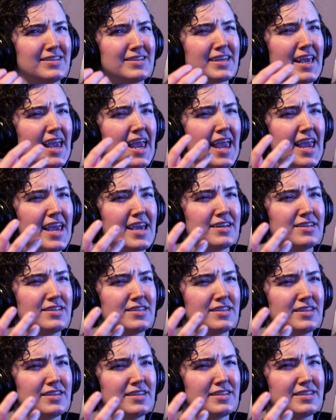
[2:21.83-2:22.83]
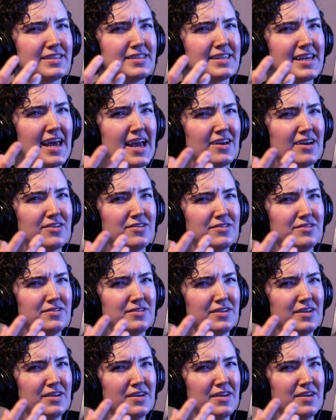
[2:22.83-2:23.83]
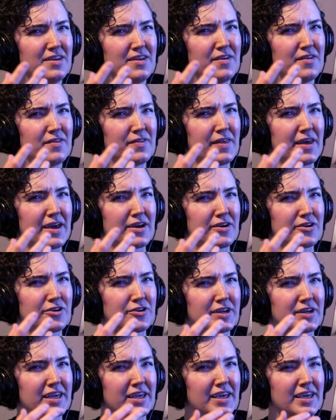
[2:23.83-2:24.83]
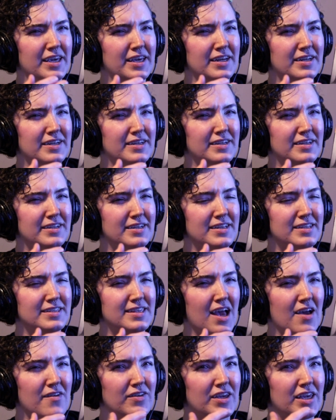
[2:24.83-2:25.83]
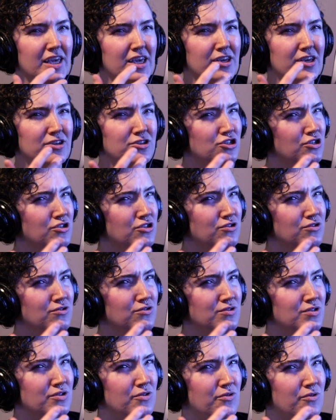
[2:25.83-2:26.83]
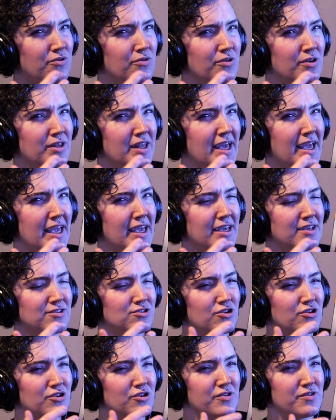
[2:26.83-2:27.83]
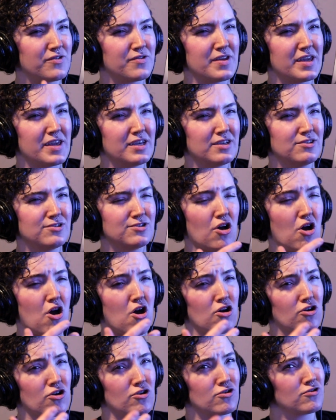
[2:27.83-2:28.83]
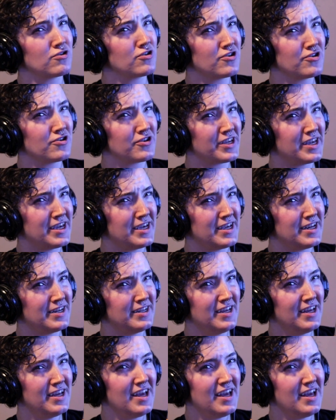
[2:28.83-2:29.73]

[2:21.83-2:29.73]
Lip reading: can't tell that her kid is having issues or like certain things aren't her kid.